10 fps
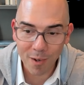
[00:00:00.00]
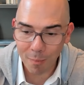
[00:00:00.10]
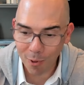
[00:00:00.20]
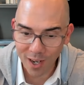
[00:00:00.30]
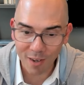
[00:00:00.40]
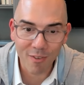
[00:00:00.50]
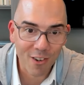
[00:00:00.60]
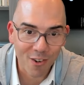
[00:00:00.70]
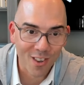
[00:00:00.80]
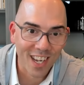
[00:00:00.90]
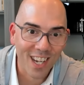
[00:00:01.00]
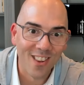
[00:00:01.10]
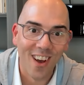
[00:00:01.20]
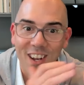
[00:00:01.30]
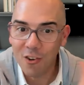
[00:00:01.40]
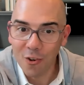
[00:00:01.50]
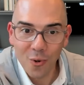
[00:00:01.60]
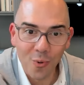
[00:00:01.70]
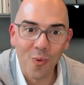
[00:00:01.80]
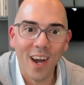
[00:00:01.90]
deploying features and it's on
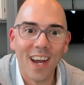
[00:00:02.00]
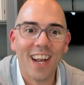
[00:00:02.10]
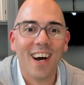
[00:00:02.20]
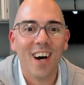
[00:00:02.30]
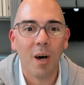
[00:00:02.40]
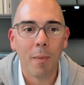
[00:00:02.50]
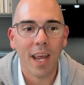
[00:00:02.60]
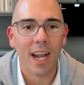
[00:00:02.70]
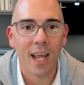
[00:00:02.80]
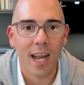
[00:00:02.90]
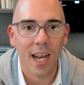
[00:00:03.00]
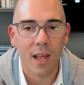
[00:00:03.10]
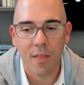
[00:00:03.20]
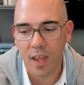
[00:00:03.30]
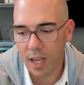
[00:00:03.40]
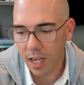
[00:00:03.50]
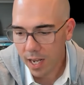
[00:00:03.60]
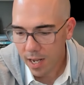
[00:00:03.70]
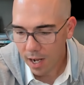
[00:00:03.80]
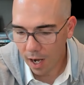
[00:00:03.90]
you, right? And I think
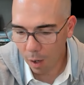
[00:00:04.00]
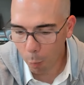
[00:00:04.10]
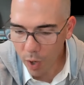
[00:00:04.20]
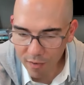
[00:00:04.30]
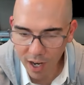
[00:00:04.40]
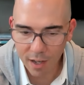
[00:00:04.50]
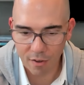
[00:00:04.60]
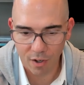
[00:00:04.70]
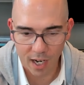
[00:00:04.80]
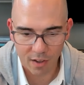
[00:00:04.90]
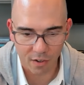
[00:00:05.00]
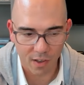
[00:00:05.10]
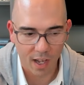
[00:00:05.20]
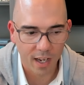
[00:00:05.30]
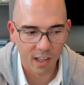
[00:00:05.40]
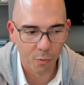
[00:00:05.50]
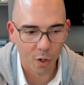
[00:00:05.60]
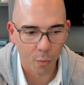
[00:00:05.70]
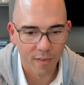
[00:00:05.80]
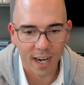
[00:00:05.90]
we've gone through an exercise
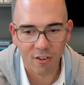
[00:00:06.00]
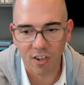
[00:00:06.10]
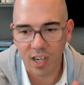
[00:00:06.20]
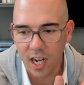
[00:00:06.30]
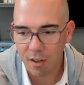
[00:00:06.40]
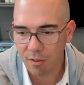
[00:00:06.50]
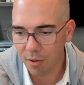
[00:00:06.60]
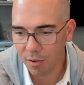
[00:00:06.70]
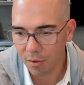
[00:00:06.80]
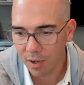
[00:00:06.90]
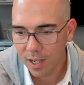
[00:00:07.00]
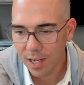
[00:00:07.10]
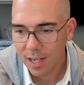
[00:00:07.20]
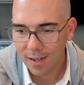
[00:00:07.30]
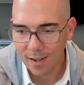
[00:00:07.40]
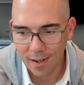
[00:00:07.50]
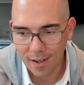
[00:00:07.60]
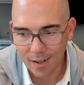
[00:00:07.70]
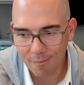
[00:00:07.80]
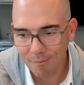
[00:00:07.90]
where we've actually gone through uh,